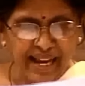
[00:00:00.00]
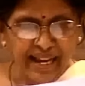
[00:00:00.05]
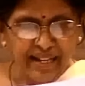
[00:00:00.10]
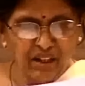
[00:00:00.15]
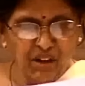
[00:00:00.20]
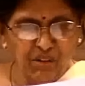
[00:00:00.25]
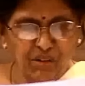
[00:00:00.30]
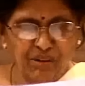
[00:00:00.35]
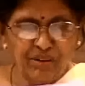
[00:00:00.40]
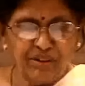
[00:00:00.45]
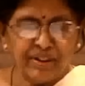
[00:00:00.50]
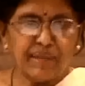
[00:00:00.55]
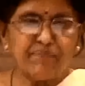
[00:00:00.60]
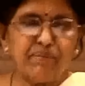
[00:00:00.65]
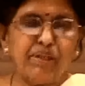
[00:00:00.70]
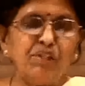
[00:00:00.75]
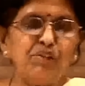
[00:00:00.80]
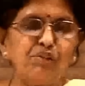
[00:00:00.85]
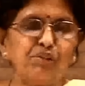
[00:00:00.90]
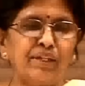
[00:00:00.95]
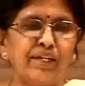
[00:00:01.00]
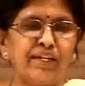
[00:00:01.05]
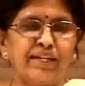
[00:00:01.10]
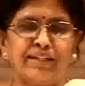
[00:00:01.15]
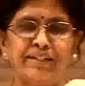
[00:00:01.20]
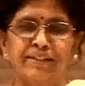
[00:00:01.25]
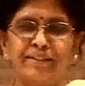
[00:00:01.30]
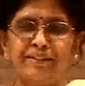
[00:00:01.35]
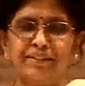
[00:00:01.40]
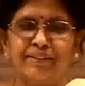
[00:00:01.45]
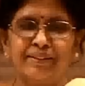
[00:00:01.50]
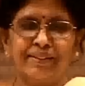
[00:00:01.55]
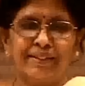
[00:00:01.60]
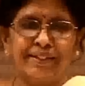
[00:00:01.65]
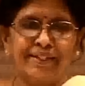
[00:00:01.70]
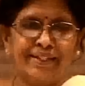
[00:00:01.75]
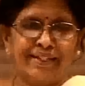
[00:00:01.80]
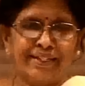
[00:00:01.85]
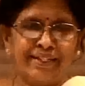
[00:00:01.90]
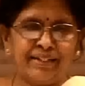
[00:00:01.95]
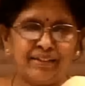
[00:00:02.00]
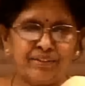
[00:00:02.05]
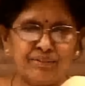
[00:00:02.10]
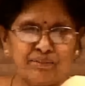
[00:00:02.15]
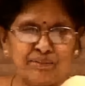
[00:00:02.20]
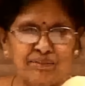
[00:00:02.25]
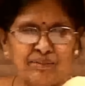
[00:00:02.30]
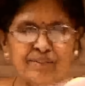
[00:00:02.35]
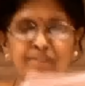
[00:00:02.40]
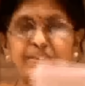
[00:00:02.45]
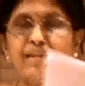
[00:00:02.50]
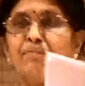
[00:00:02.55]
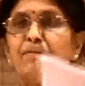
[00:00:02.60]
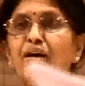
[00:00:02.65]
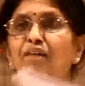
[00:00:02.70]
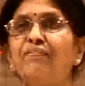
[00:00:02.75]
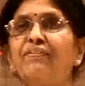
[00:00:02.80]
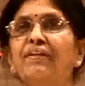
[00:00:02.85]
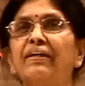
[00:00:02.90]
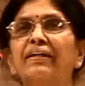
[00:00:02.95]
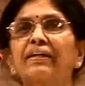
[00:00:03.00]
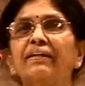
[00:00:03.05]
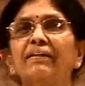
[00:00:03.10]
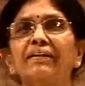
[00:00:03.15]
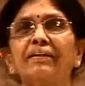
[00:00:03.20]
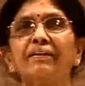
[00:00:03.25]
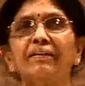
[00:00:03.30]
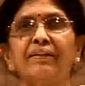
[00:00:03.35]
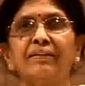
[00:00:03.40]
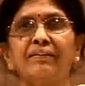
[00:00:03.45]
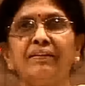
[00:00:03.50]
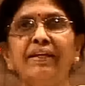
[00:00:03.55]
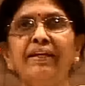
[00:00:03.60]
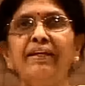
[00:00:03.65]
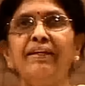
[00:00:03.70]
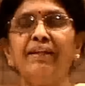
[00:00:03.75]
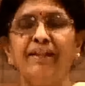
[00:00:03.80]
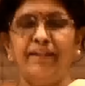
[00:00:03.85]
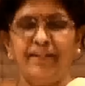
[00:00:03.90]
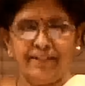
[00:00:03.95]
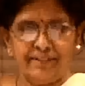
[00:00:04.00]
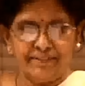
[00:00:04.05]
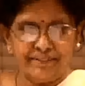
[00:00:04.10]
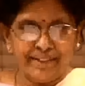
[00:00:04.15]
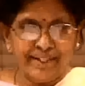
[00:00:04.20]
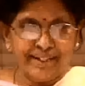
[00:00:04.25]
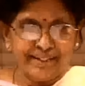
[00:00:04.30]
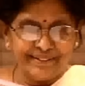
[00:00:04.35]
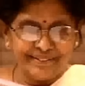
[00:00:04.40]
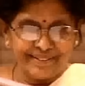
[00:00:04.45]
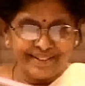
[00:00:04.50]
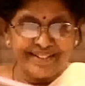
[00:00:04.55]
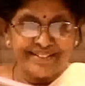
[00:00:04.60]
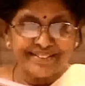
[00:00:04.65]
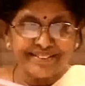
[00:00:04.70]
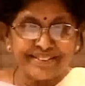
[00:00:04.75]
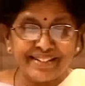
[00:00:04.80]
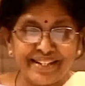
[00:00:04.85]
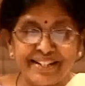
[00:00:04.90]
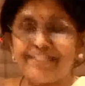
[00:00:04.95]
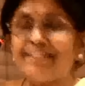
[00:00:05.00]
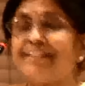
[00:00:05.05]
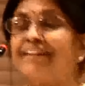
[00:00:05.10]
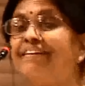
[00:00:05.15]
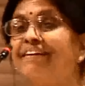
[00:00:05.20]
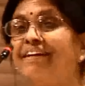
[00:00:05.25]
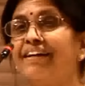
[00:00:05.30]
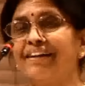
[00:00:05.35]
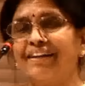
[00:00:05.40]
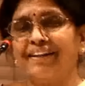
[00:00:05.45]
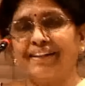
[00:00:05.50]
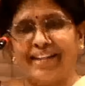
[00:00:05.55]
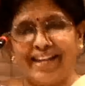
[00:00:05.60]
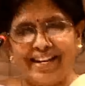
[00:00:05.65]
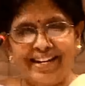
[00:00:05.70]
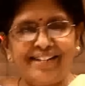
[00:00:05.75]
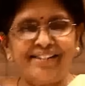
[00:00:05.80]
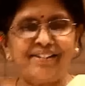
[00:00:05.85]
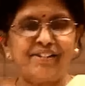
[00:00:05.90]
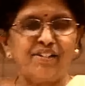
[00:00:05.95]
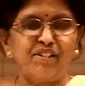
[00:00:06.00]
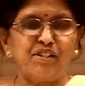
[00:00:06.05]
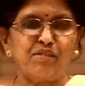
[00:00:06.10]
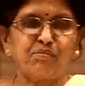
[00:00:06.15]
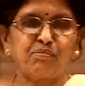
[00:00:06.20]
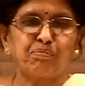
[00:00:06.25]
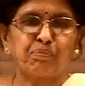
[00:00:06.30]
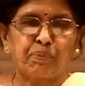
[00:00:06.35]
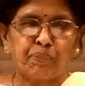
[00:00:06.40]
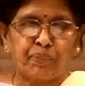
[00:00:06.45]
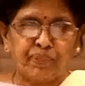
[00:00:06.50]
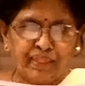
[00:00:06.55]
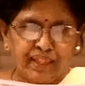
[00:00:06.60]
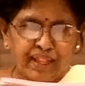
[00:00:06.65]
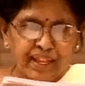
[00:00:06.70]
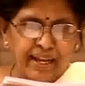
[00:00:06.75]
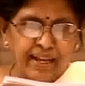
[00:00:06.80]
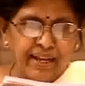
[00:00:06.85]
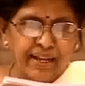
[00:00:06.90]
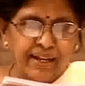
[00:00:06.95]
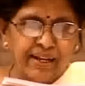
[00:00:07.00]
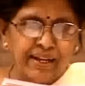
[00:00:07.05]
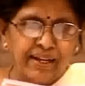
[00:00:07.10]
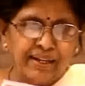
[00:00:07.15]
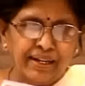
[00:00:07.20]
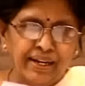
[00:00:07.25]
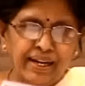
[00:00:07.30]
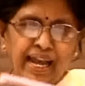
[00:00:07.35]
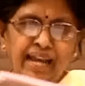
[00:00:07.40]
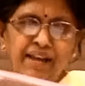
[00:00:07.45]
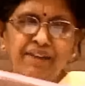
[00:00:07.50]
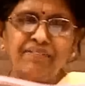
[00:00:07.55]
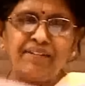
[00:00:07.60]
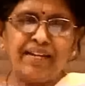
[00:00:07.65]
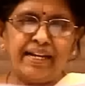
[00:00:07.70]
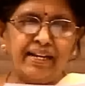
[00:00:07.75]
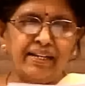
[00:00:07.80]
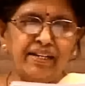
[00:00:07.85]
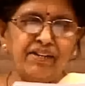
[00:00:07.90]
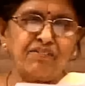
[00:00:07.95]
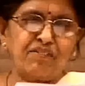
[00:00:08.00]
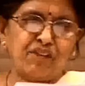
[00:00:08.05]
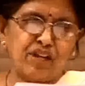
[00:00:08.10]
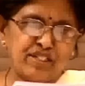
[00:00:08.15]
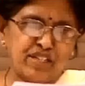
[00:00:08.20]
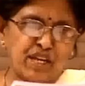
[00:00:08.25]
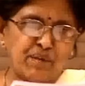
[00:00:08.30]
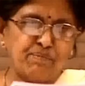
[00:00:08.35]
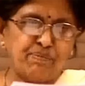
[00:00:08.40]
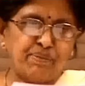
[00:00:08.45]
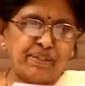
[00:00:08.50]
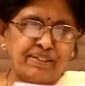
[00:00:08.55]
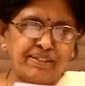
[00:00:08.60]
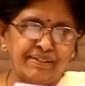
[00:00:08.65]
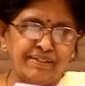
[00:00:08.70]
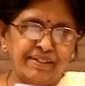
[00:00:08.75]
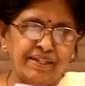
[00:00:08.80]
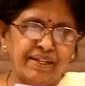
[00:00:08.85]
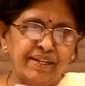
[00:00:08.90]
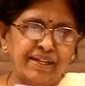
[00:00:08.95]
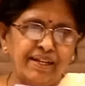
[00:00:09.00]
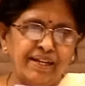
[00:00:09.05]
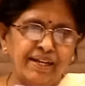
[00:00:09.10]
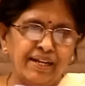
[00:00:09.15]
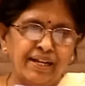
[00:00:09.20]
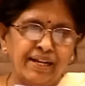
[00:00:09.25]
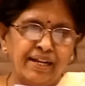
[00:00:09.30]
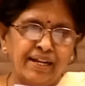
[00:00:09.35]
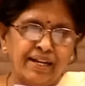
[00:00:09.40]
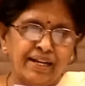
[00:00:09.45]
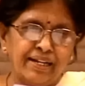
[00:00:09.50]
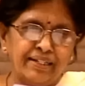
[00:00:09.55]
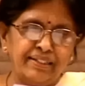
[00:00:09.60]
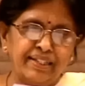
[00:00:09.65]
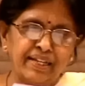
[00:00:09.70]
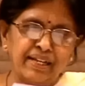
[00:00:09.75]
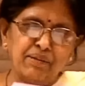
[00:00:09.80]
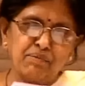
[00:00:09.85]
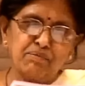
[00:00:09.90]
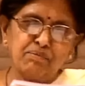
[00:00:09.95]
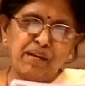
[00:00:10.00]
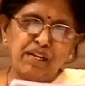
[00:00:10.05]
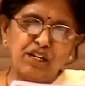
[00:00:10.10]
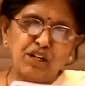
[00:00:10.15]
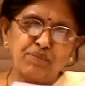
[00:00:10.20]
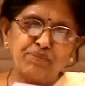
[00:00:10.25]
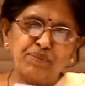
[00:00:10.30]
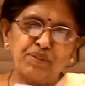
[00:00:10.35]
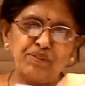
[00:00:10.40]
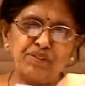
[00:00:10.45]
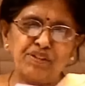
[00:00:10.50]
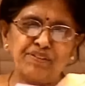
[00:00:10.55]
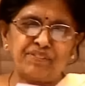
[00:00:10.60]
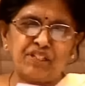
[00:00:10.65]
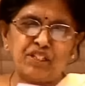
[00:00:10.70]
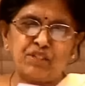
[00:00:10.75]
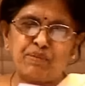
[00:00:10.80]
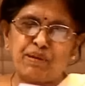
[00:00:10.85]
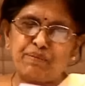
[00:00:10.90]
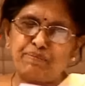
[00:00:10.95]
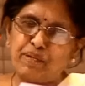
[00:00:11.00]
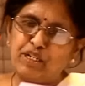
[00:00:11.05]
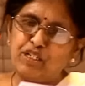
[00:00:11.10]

Now, coming to the some of the transcreated characters, I have taken a few examples. The main objective of this paper